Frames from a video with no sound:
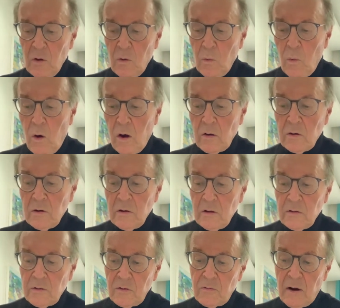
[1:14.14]
1,
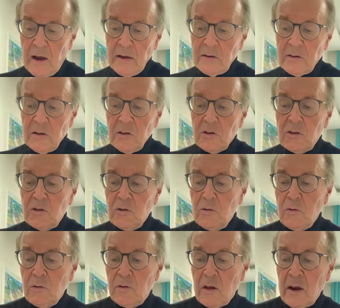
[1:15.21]
the right,
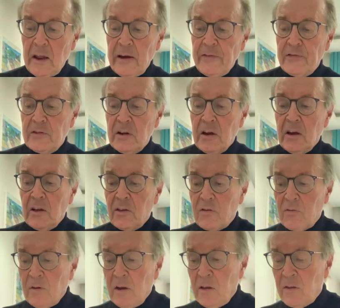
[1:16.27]
2, the left,
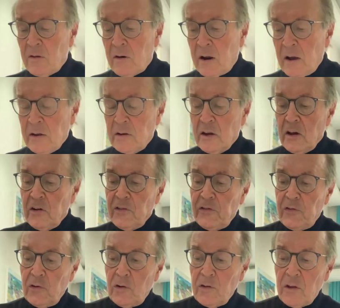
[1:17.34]
3, the right,
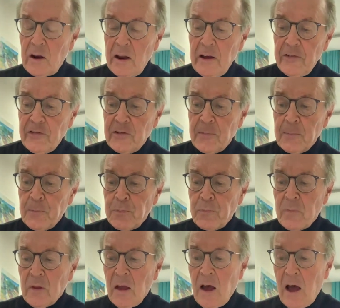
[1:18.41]
4, the left.
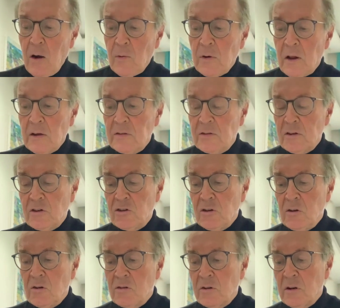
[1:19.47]
I would ask the
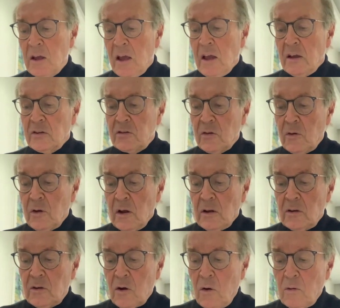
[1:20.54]
children, so
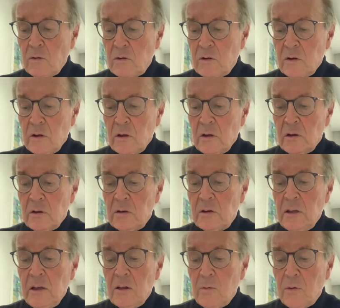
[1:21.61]
don't
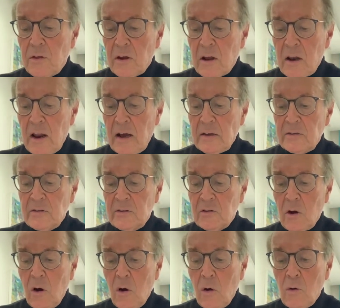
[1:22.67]
deal with the class as a
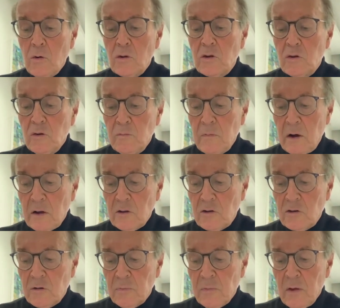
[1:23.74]
whole too
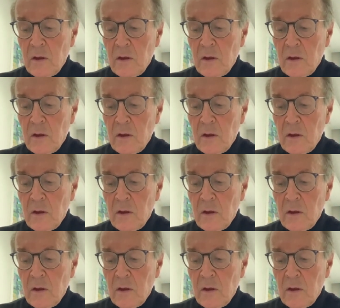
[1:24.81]
much,